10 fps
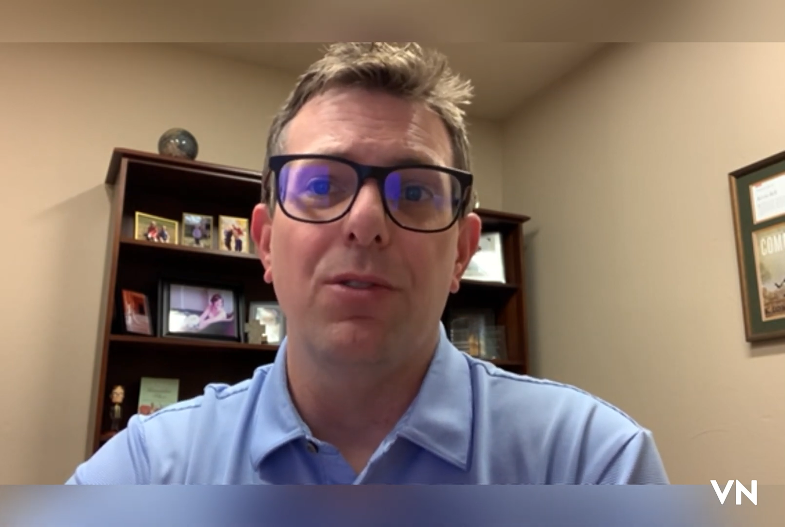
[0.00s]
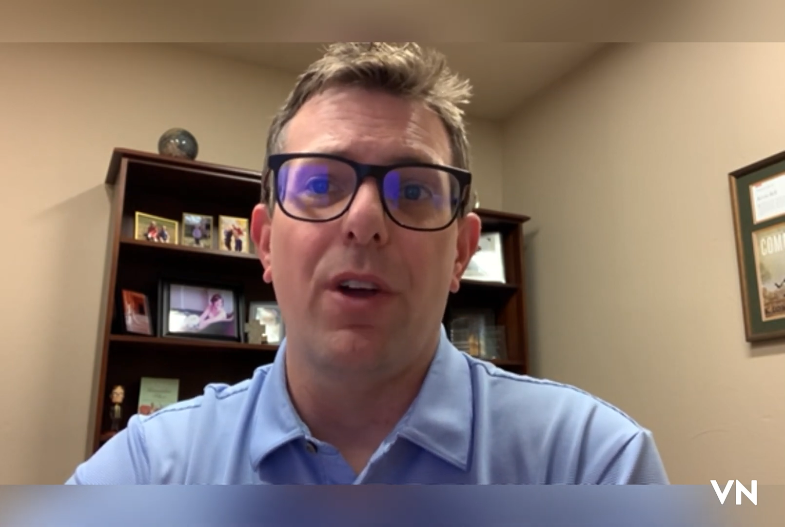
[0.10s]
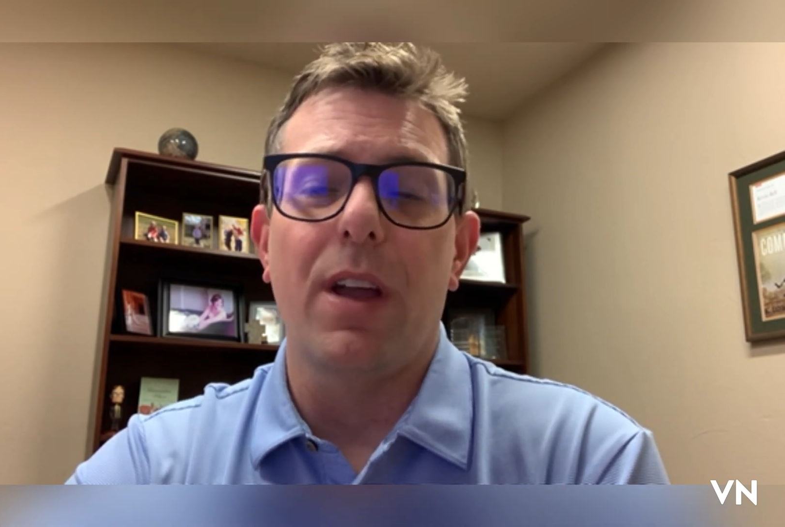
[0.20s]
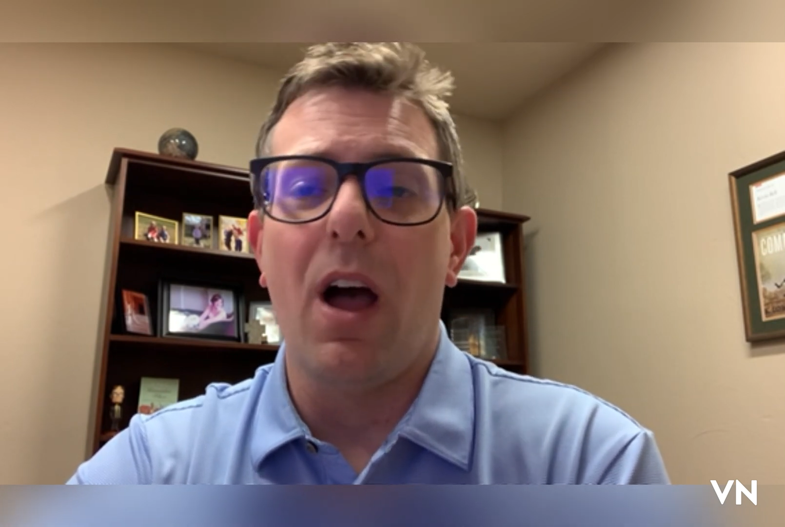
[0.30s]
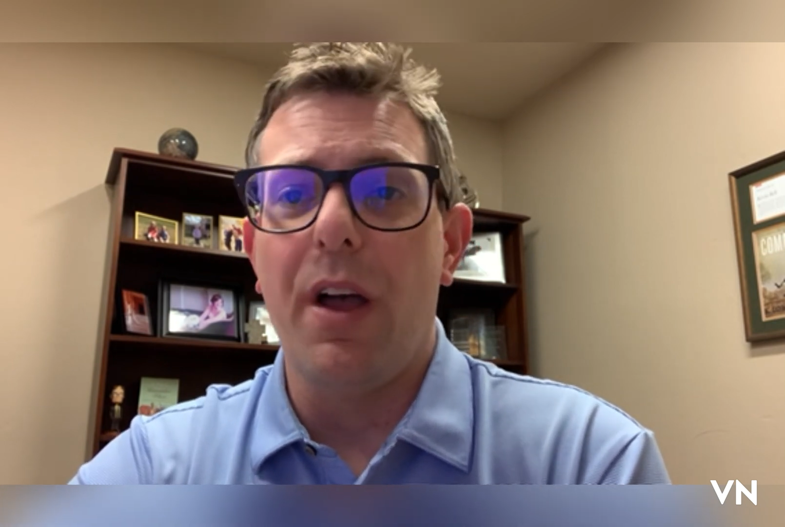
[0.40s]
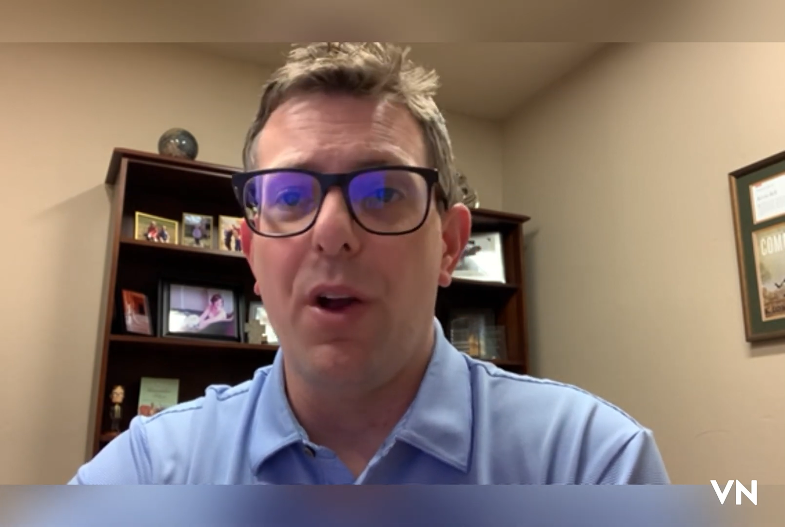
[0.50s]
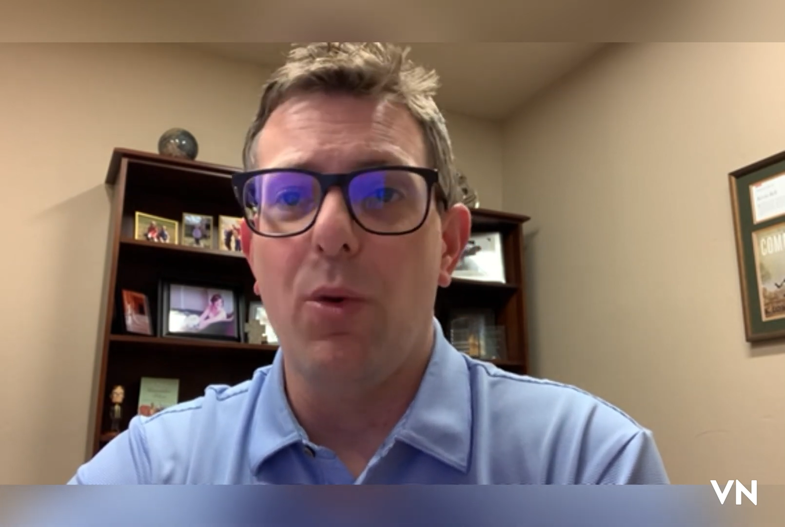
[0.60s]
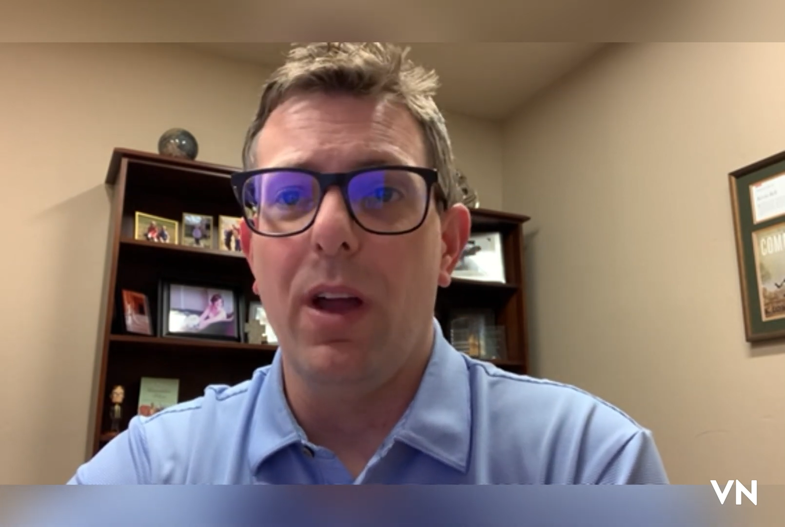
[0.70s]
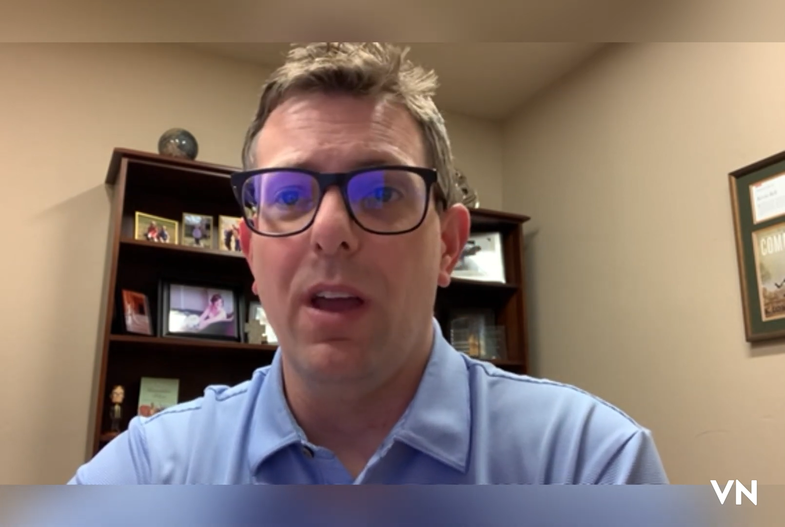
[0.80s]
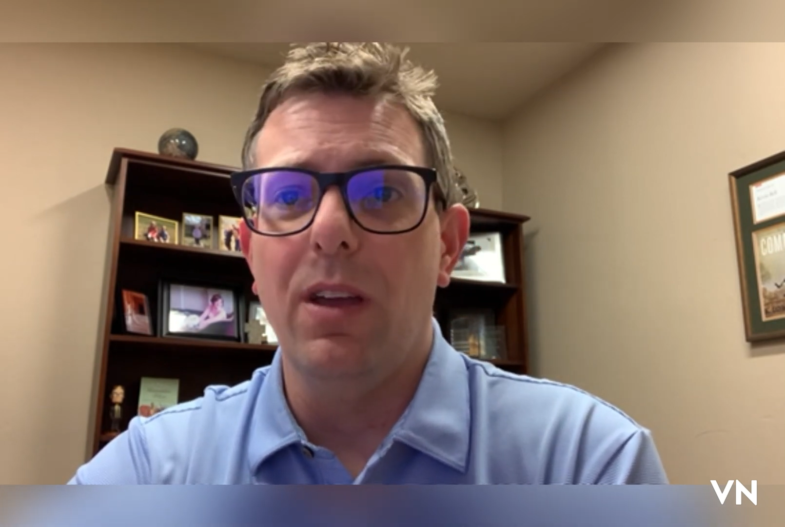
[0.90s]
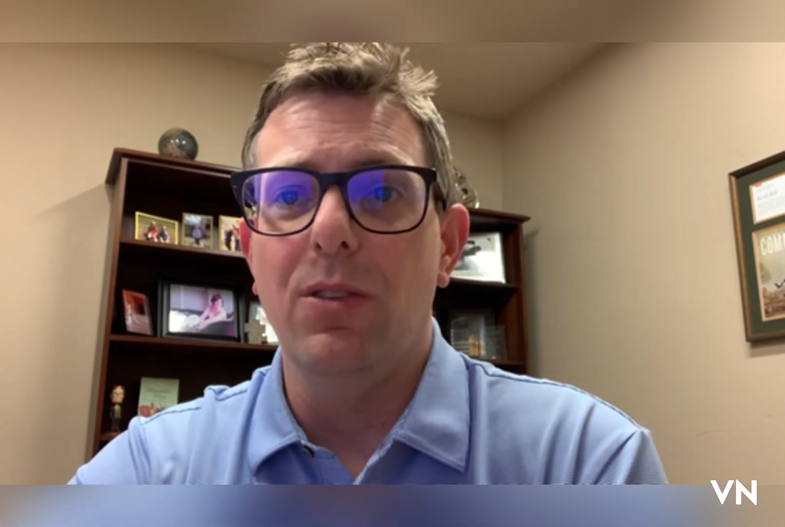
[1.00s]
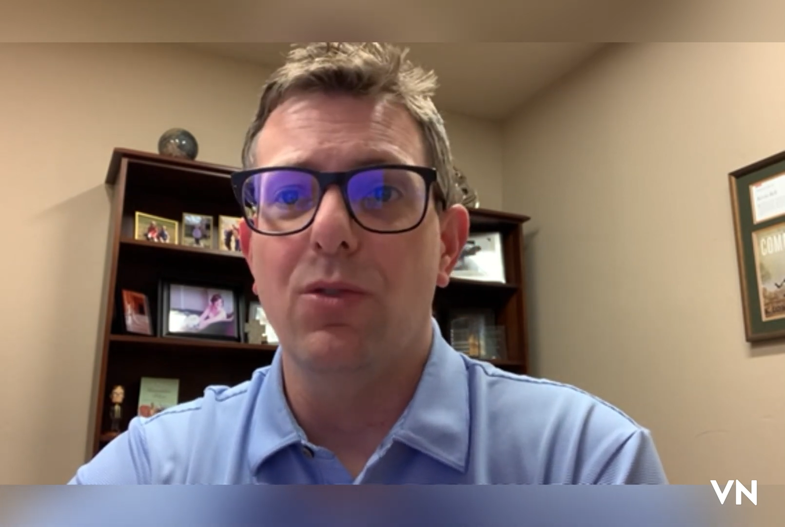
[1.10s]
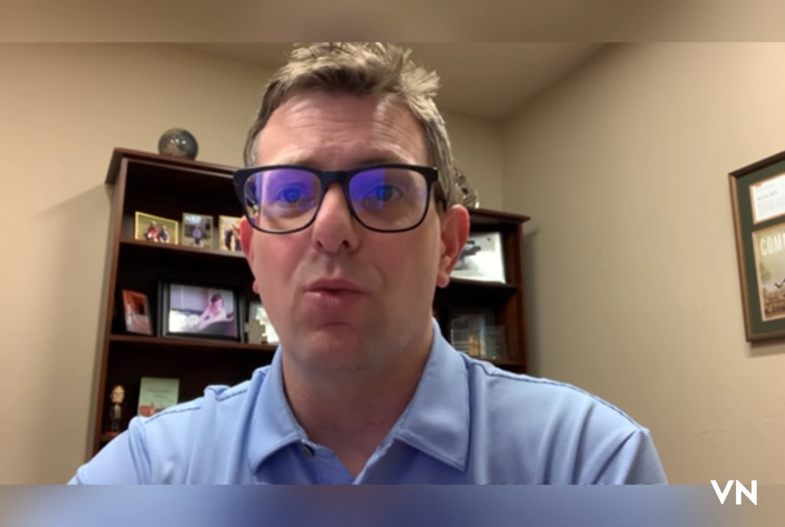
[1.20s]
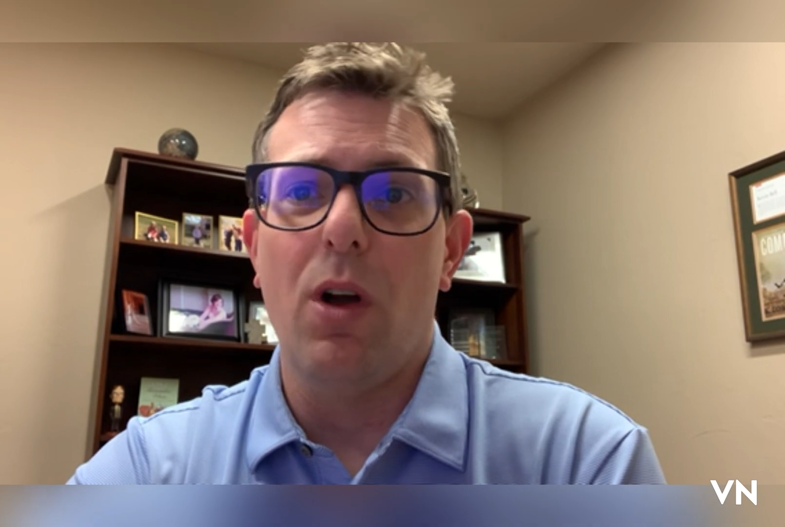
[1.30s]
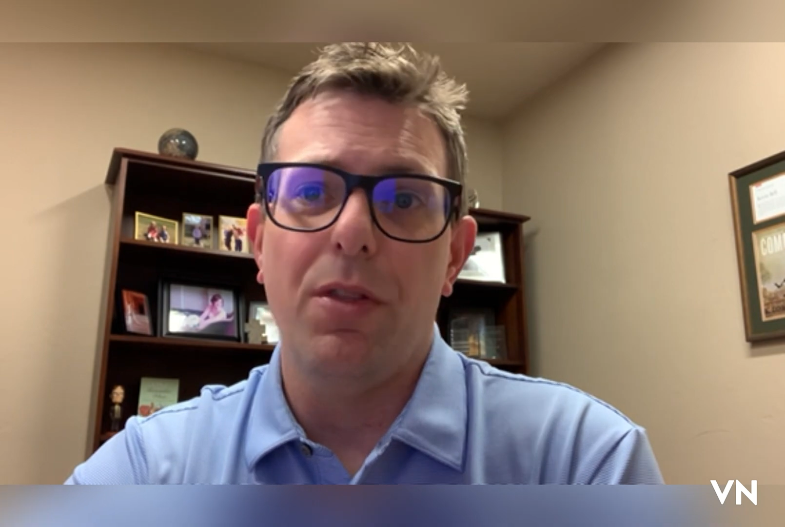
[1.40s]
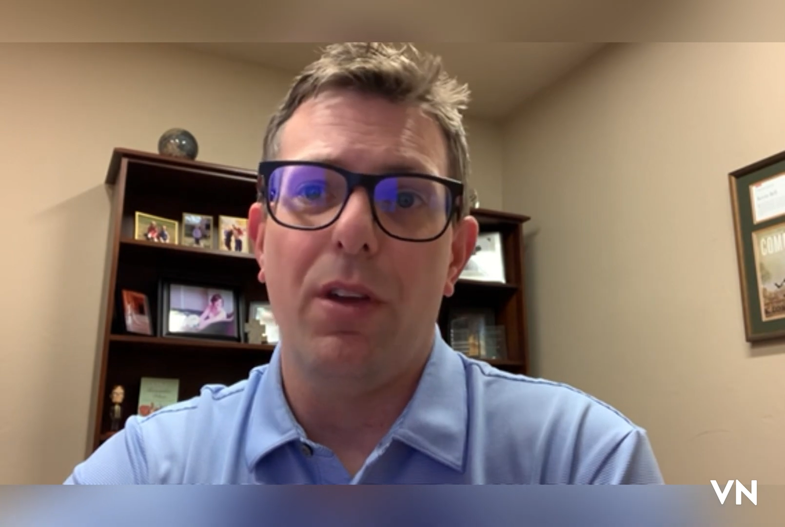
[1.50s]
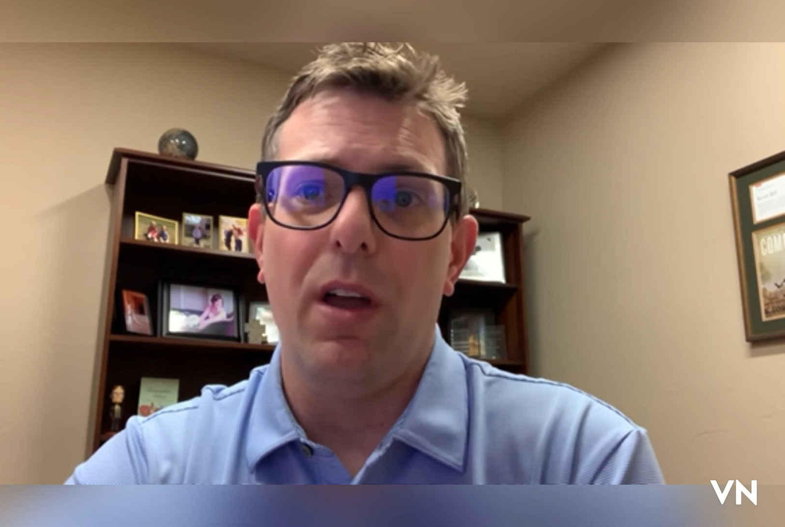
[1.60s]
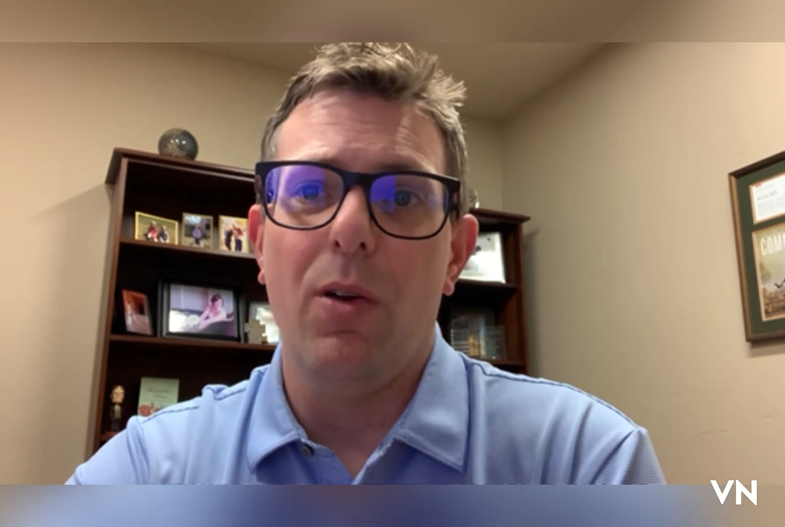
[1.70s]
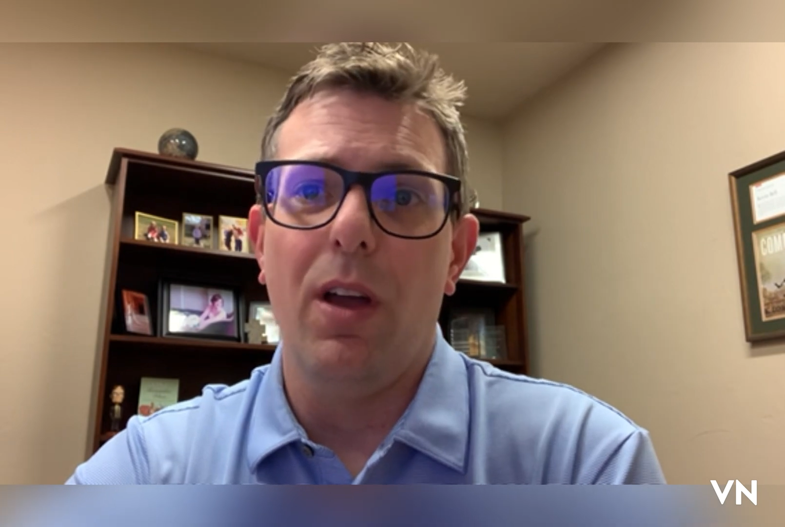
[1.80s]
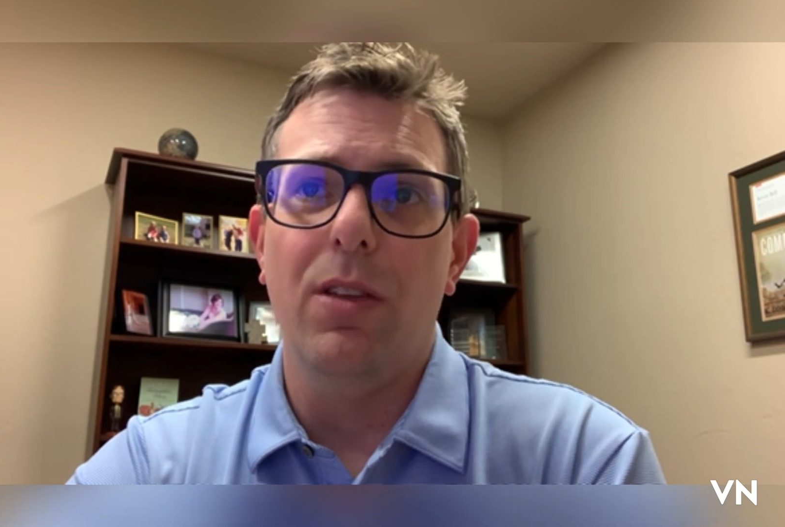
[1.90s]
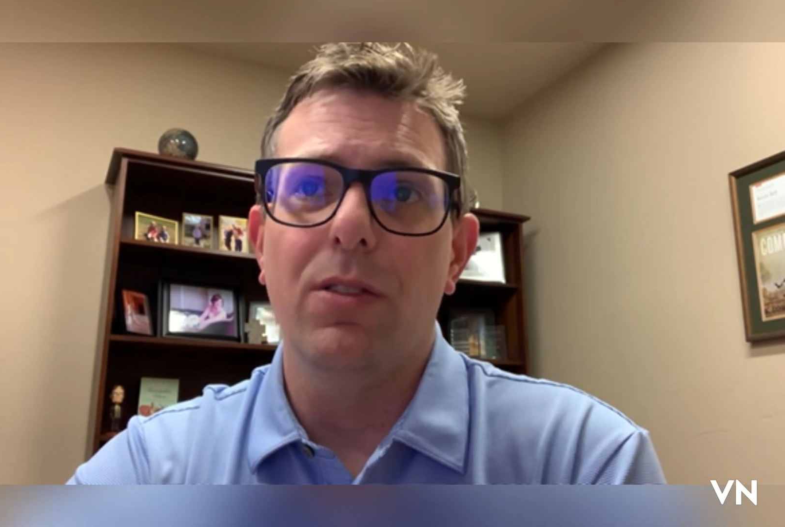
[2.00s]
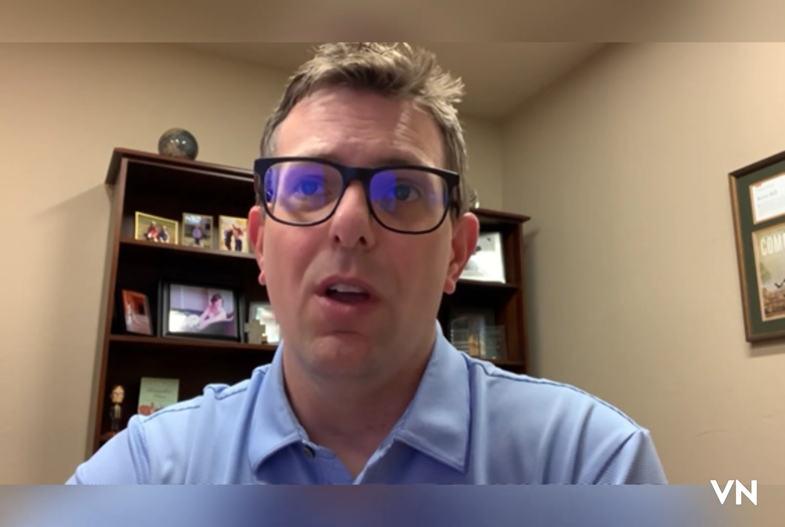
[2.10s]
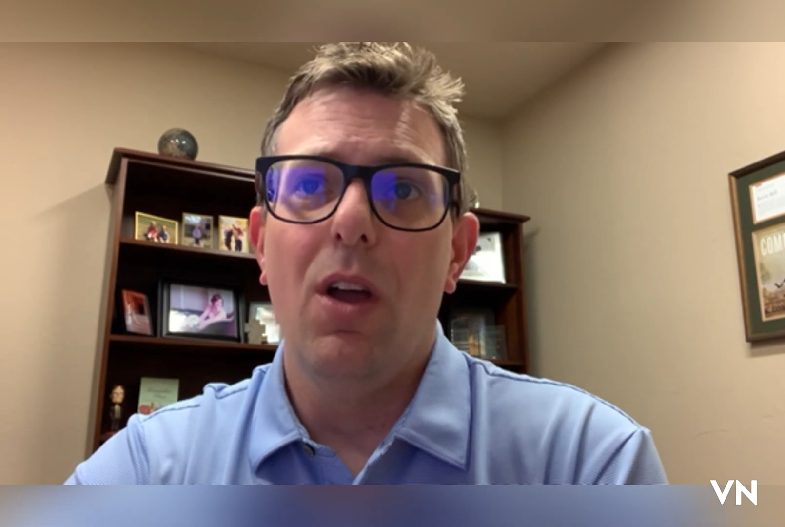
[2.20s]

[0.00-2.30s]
like IRAs, Roth IRAs,